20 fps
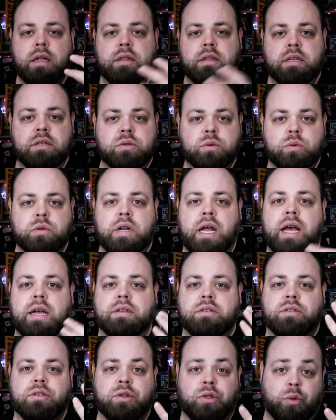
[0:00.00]
This one
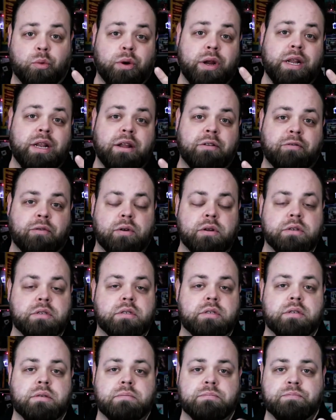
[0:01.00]
has three
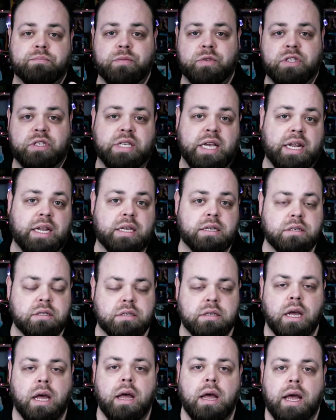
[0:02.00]
different
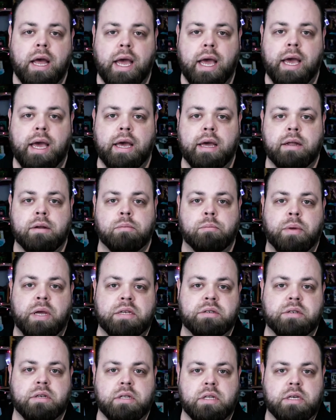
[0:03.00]
settings and
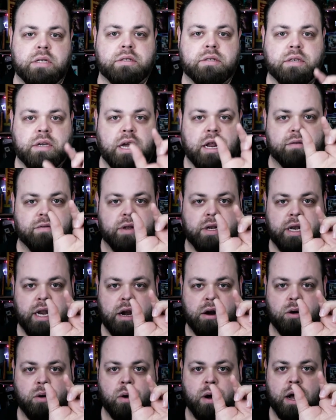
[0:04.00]
basically it's kind of a
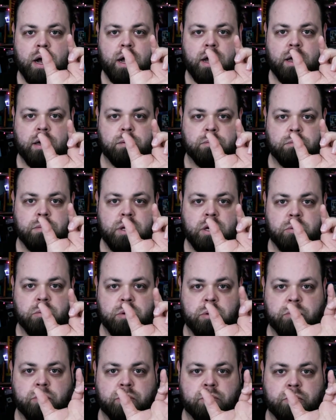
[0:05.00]
narrow eye
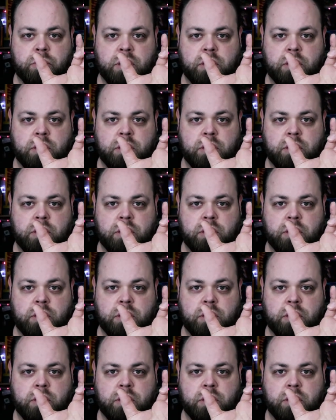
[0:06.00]
minimum